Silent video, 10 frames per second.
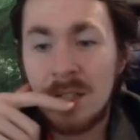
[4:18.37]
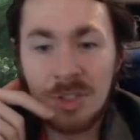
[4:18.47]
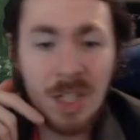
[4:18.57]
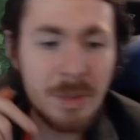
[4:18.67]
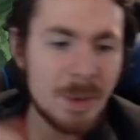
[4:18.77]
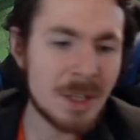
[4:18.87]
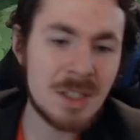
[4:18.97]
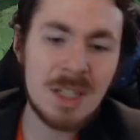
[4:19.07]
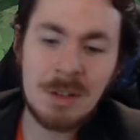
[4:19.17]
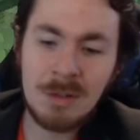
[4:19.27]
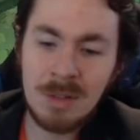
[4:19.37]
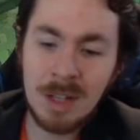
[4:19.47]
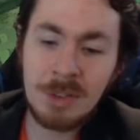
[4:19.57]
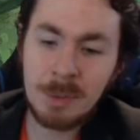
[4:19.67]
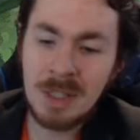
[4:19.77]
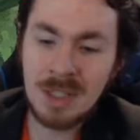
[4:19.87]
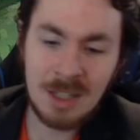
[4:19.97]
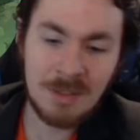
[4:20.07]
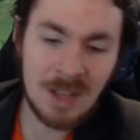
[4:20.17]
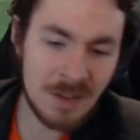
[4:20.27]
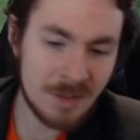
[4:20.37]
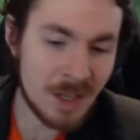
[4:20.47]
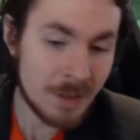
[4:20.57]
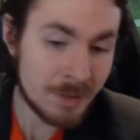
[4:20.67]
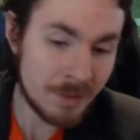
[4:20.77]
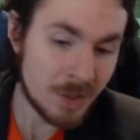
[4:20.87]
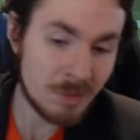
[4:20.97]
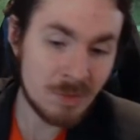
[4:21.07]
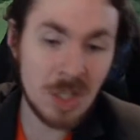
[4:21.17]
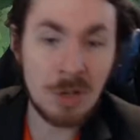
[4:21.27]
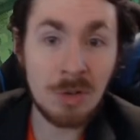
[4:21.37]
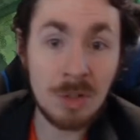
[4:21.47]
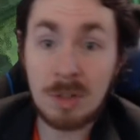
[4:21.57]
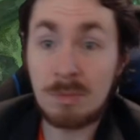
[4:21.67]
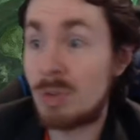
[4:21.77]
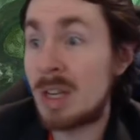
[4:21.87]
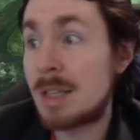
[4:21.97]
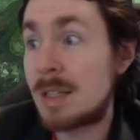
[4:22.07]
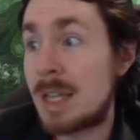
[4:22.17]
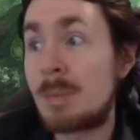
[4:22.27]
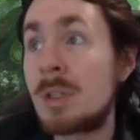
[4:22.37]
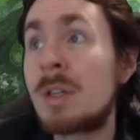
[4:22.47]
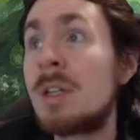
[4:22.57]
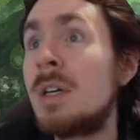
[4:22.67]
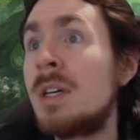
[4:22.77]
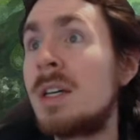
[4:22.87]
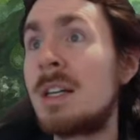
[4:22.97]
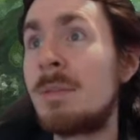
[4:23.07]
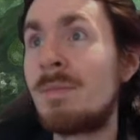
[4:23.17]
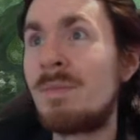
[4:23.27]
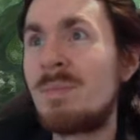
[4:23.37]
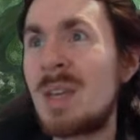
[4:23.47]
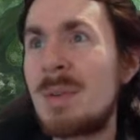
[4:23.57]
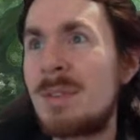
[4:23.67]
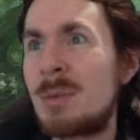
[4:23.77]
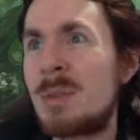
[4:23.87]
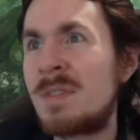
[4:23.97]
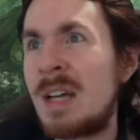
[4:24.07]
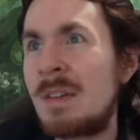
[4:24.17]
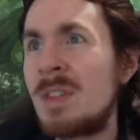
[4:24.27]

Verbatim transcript: Change my mind. Standard Love Struck Beast is like a five out of five, and standard is pretty damn good. Um maybe four point five.